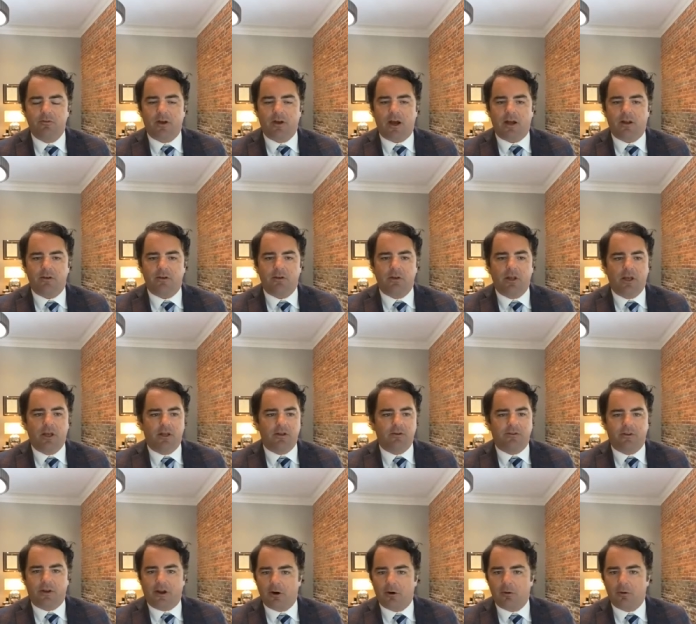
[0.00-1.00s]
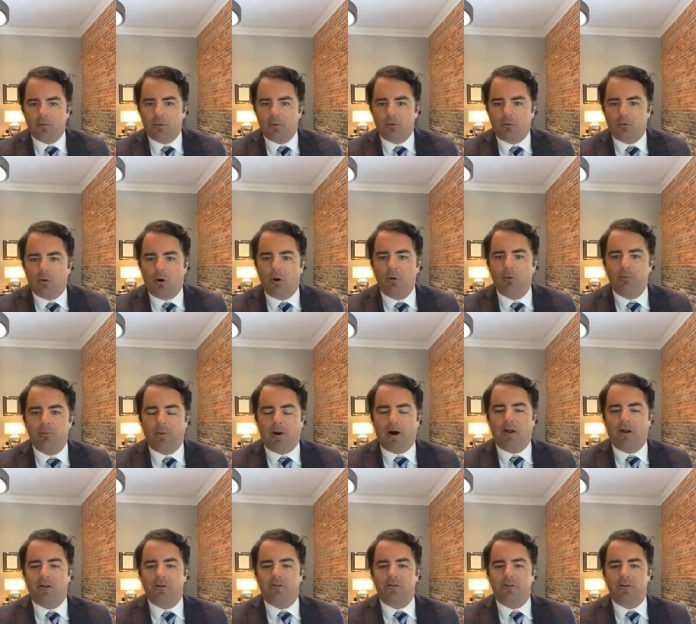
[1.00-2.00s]
got terrible growth
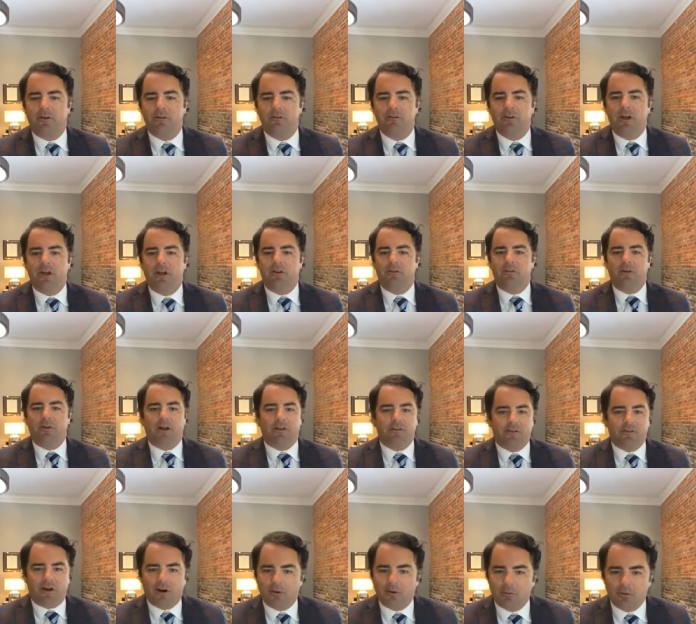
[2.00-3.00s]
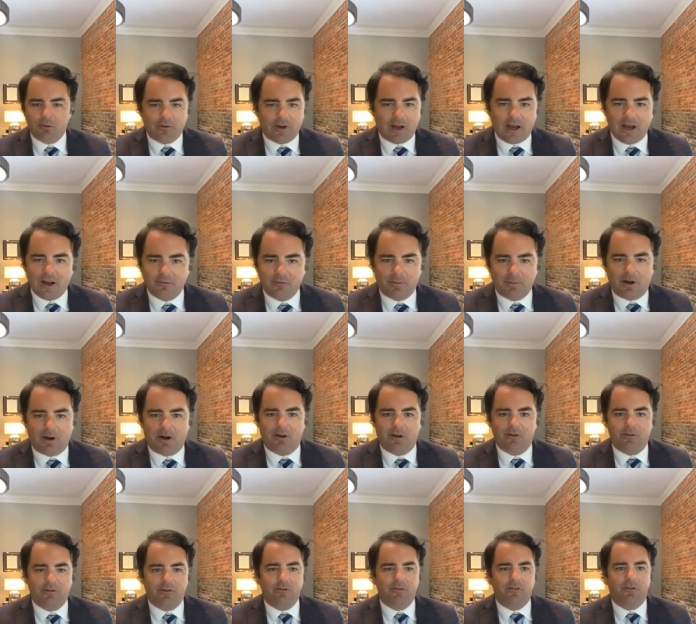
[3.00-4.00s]
policies, you've got terrible tax
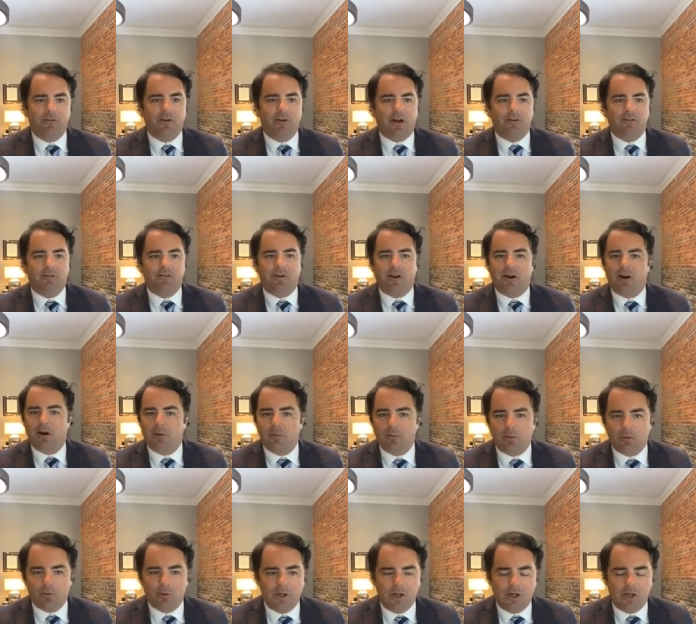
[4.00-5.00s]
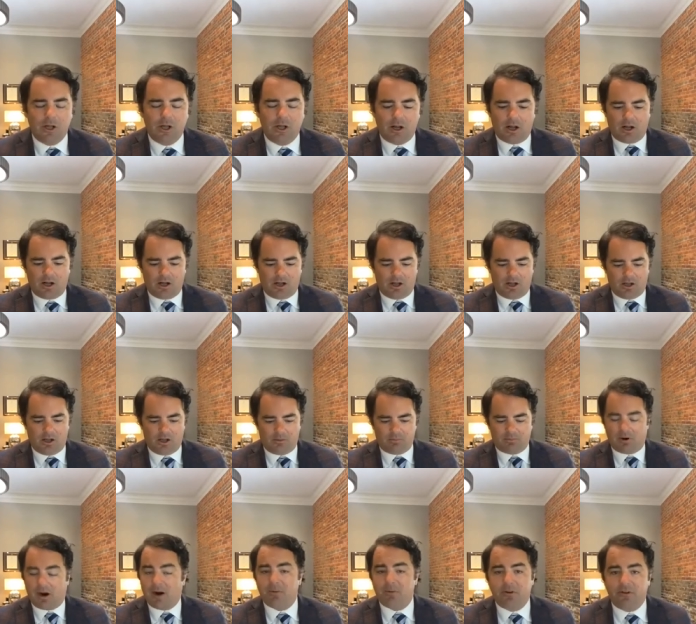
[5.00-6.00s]
policies, you've got terrible uh,
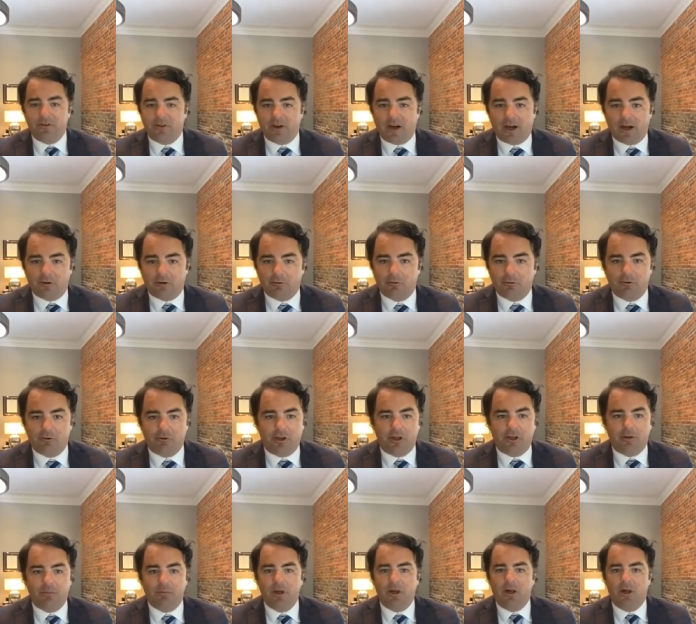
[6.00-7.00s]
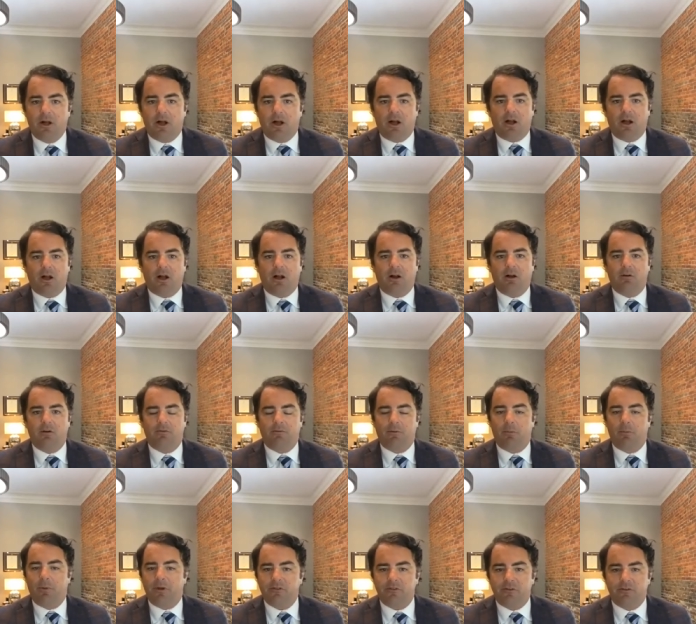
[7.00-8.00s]
property tax regime uh, for
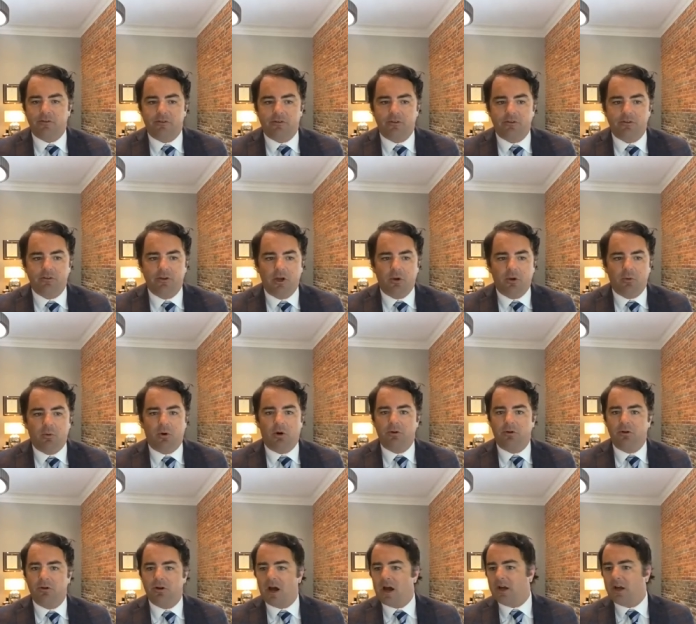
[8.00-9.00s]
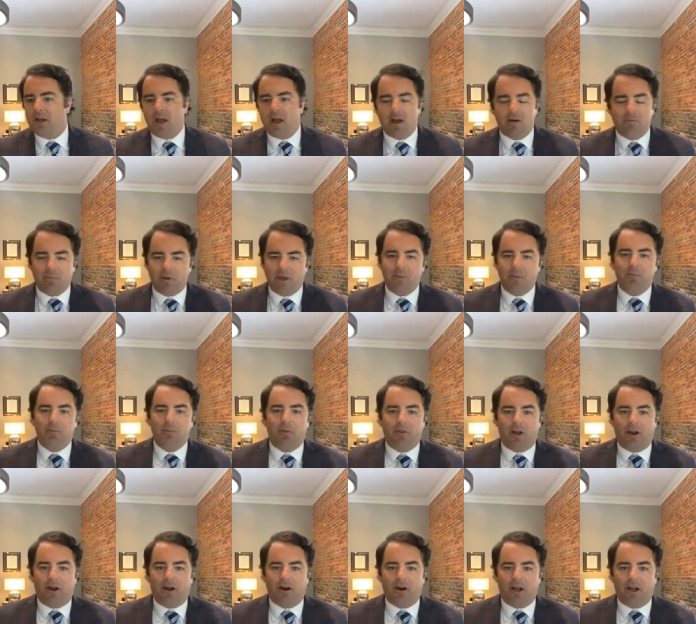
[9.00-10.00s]
businesses, well, you're not going to have people
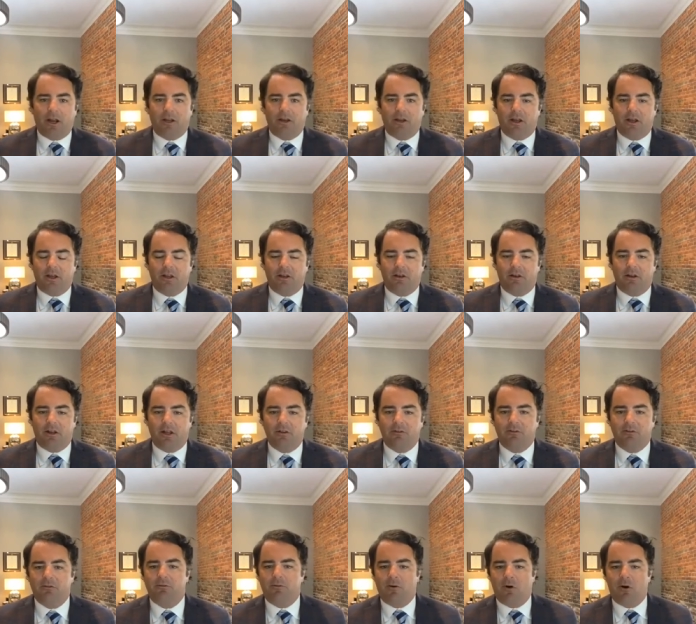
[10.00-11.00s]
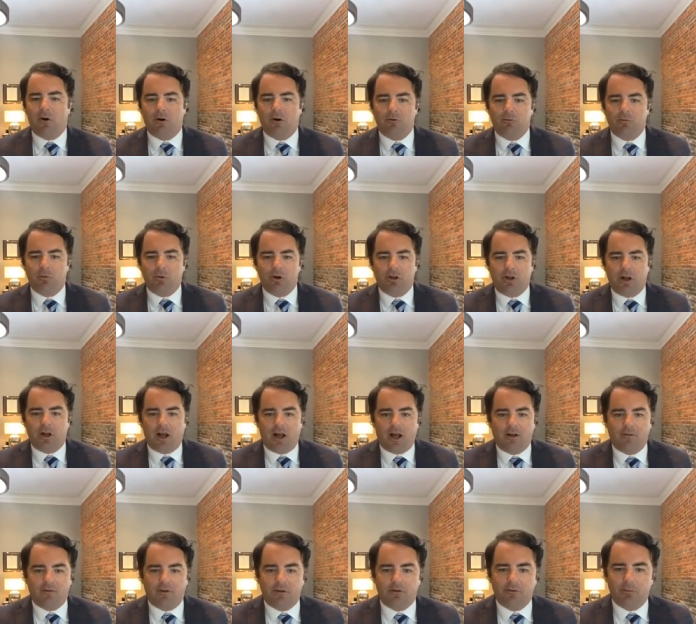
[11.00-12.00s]
there. And and insofar as we're going to
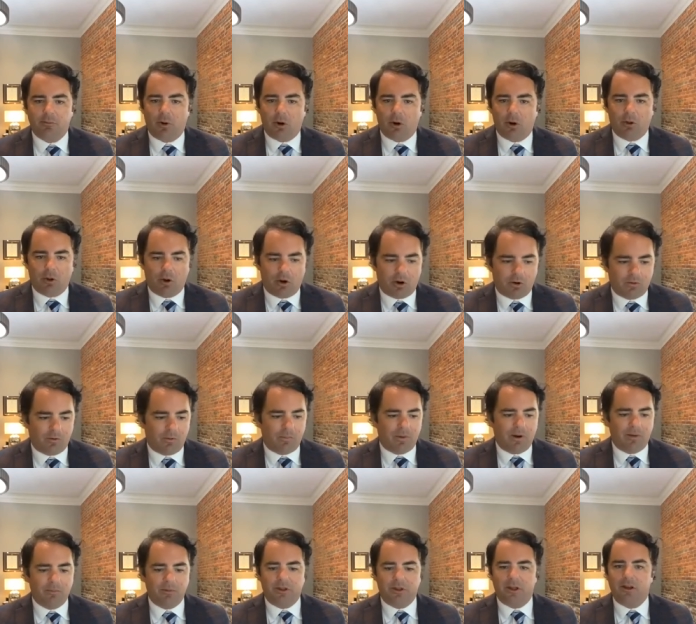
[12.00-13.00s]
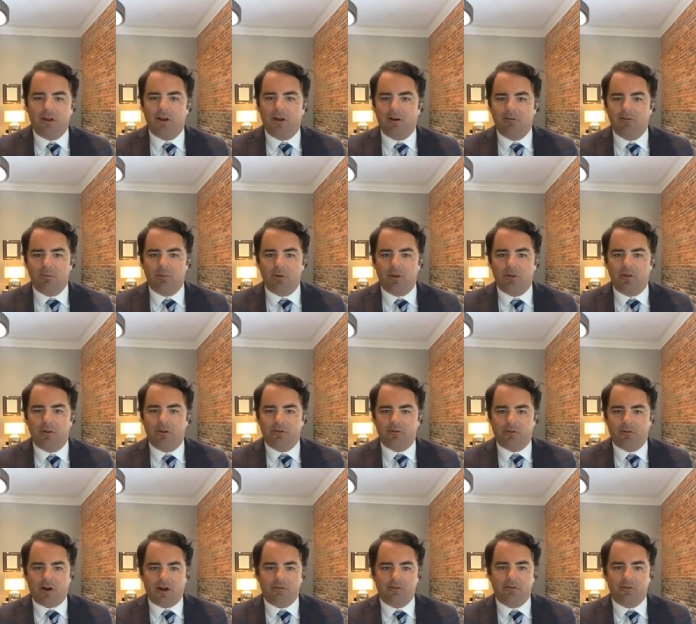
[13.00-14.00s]
have a small R Republican government that
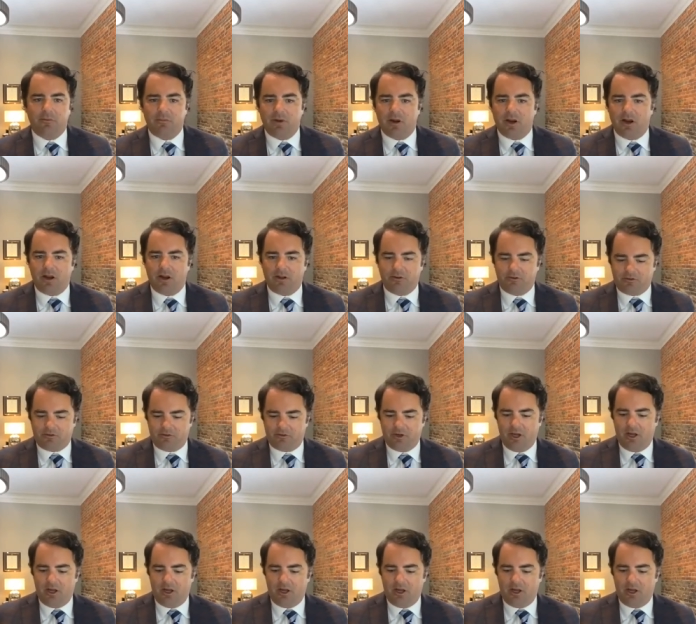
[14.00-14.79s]
tries to match